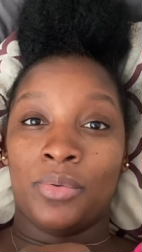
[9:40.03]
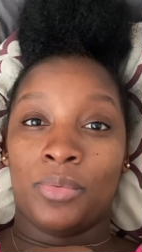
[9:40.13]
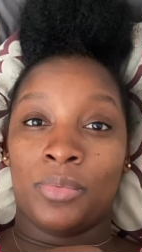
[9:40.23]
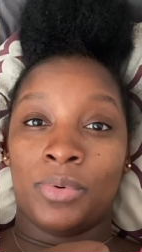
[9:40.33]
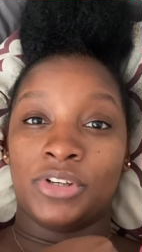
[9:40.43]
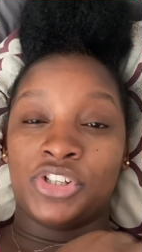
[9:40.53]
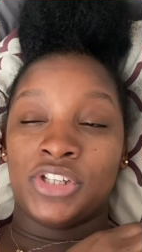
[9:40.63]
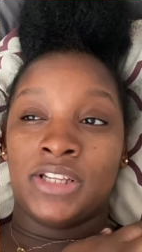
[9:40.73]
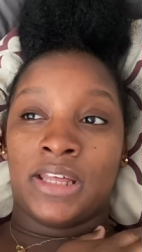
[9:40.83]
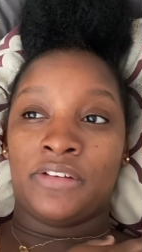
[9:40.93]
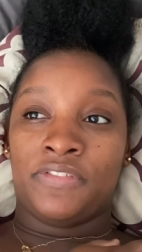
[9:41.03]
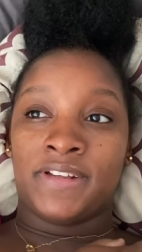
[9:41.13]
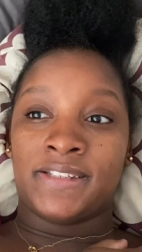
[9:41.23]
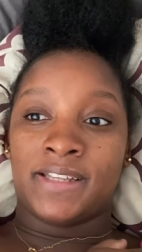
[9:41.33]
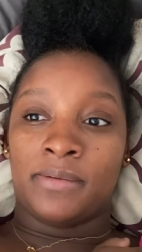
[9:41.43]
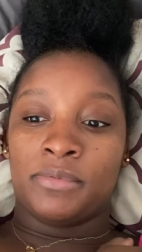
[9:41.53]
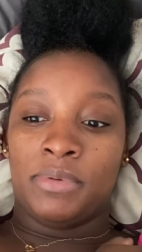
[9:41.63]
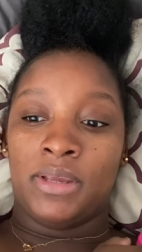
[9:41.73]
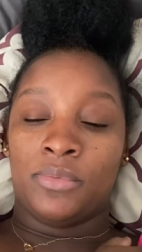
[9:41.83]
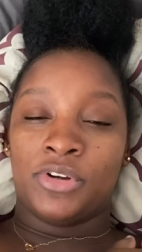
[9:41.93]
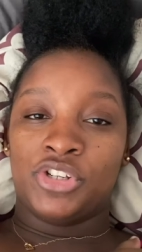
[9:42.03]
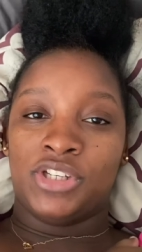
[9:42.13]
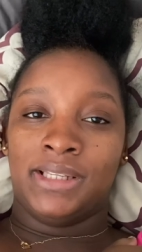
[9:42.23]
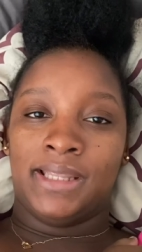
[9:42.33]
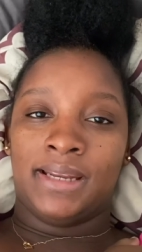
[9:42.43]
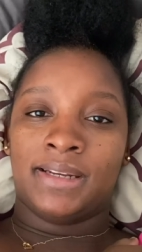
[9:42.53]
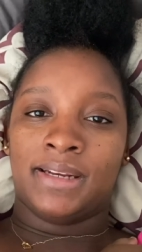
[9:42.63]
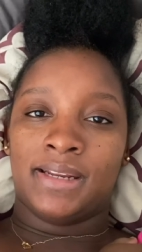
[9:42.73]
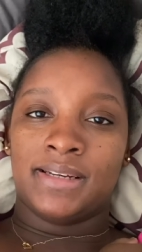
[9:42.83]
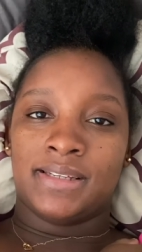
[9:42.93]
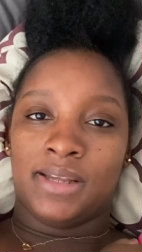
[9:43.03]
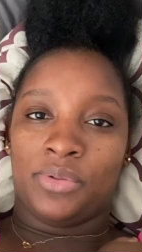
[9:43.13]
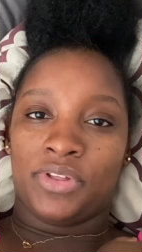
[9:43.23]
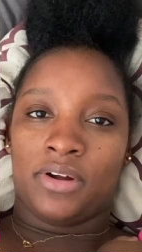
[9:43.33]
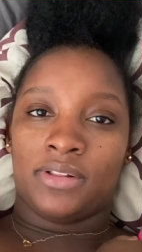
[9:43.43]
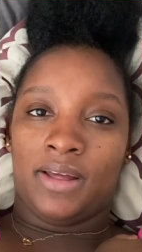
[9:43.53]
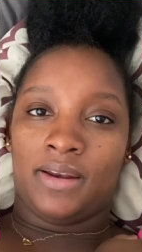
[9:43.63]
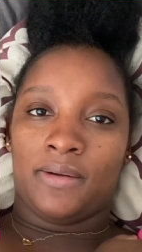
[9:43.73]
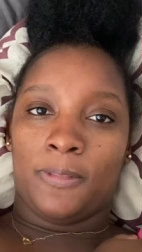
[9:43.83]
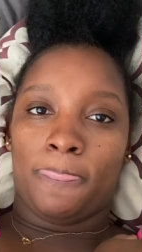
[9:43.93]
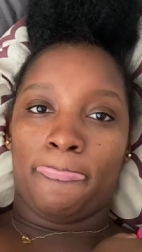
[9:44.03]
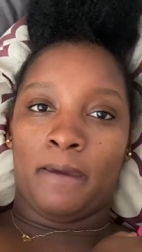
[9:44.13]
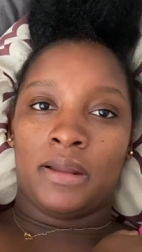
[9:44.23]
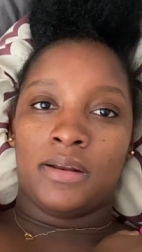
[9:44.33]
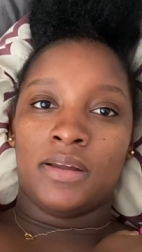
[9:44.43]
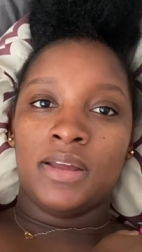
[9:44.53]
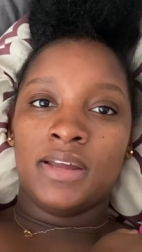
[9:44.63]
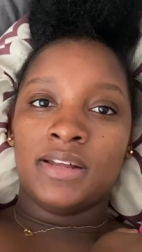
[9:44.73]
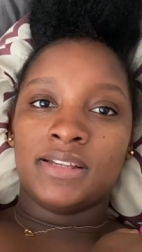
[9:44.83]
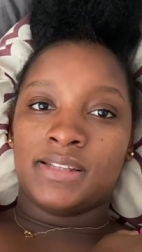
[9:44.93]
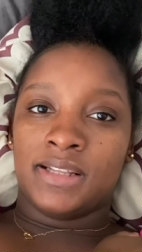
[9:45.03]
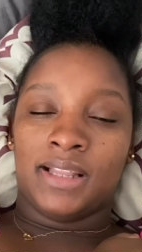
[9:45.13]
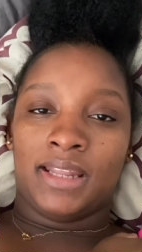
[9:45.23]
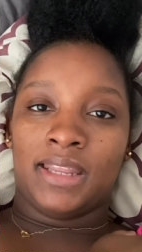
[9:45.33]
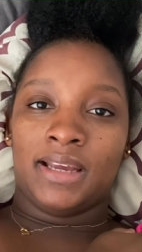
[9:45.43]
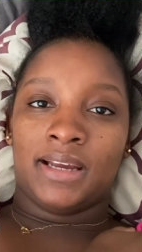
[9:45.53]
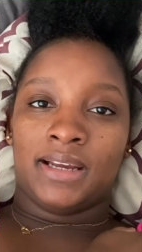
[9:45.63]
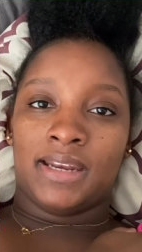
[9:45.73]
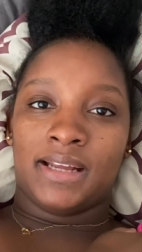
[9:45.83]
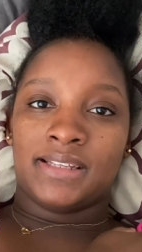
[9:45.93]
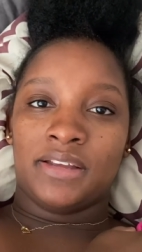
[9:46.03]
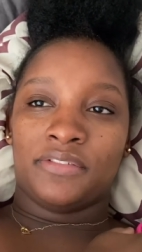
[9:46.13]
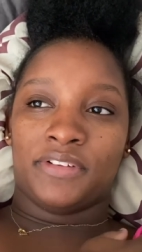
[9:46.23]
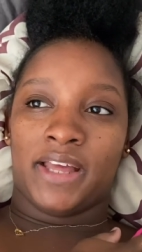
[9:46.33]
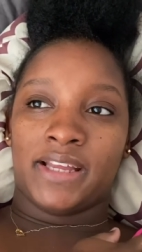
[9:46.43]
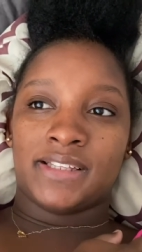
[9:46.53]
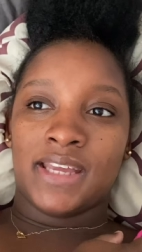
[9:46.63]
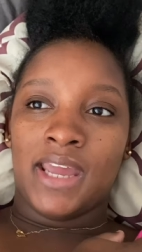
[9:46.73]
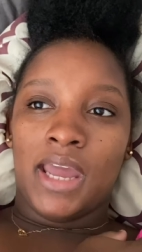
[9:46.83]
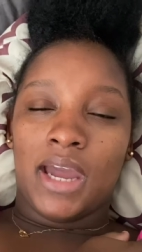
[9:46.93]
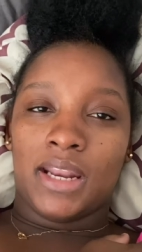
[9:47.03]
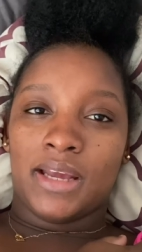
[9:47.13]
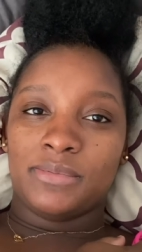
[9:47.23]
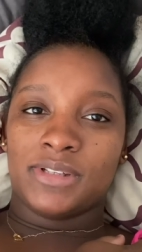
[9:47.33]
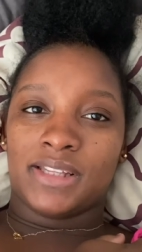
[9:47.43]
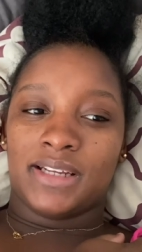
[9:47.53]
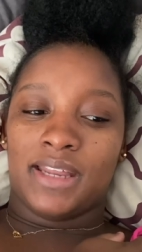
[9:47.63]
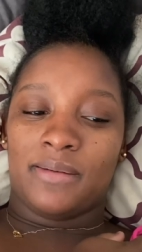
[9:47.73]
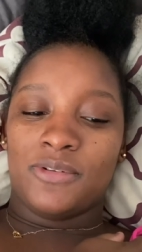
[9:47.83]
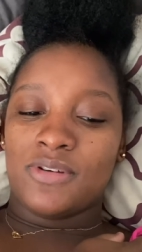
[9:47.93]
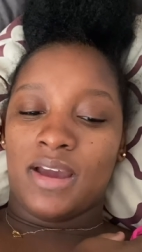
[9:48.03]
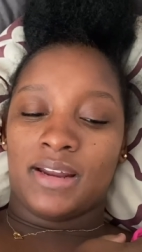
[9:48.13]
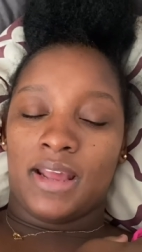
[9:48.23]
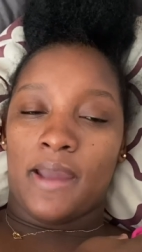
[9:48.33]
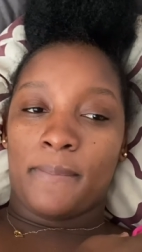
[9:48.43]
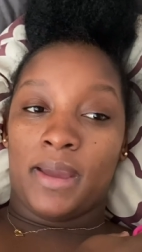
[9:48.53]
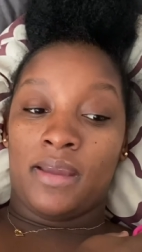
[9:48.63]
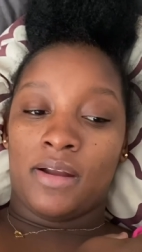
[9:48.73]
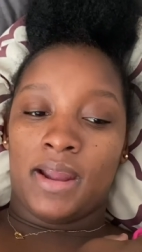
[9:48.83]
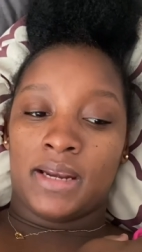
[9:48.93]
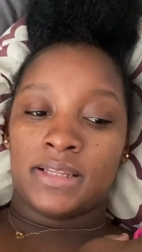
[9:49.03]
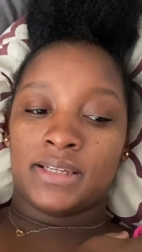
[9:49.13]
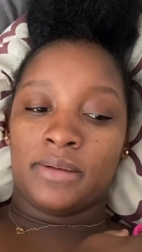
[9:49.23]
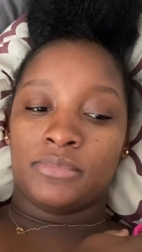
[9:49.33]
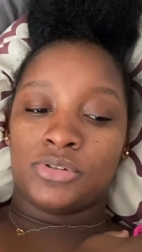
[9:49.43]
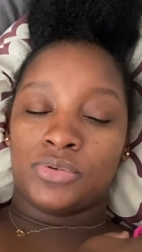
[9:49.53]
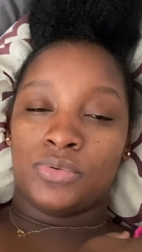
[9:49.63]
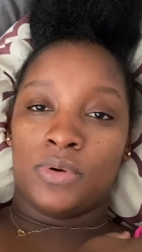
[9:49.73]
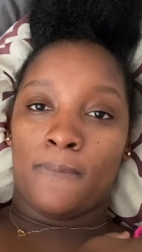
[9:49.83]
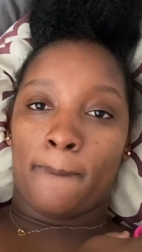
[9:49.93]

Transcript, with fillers: what she like FaceTimed me when she landed in South Carolina, and still had like a connecting flight. And I'm just like, damn, you're not gonna get back here anytime soon.